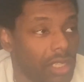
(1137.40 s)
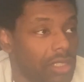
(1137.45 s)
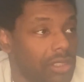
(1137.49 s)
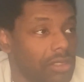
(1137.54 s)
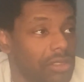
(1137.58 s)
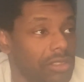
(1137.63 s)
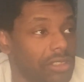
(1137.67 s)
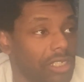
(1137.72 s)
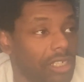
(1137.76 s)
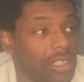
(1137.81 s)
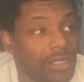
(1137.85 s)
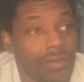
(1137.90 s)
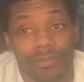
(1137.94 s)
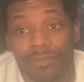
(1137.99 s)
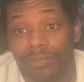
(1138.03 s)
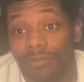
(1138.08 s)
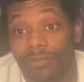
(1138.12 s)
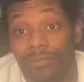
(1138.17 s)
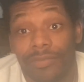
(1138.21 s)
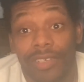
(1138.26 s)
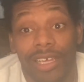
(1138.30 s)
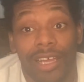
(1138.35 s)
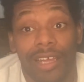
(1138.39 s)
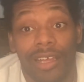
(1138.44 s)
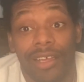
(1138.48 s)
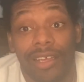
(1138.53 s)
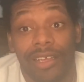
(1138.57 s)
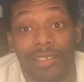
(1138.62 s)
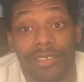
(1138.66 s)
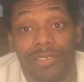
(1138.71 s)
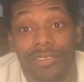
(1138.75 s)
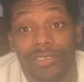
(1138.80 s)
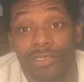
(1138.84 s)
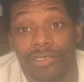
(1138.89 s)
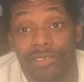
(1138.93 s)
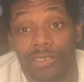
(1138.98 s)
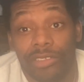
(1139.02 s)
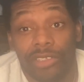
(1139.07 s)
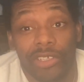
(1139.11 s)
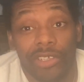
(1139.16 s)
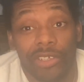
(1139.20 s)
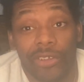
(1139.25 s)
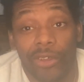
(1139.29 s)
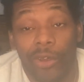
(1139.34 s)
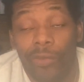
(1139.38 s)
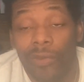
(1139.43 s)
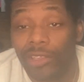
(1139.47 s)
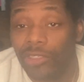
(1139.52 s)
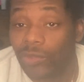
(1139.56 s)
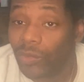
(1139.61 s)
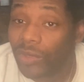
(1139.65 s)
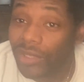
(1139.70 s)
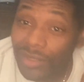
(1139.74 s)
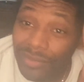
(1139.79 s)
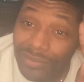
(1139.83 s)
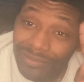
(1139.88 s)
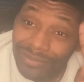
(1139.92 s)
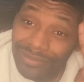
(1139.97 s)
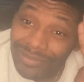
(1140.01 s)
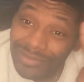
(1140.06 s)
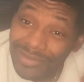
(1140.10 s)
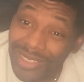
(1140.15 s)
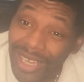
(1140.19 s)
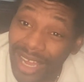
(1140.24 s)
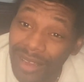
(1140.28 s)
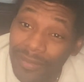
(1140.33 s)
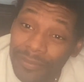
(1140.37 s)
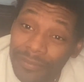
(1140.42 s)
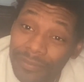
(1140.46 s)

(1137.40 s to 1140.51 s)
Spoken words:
So, until next week, ta.